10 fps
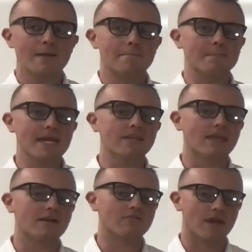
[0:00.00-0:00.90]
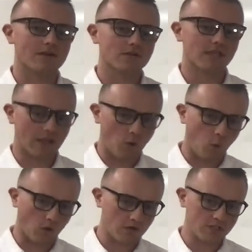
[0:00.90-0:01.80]
make their vendors a
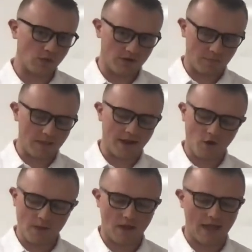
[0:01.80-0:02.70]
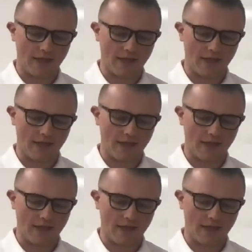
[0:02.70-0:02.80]
cornerstone and a paramount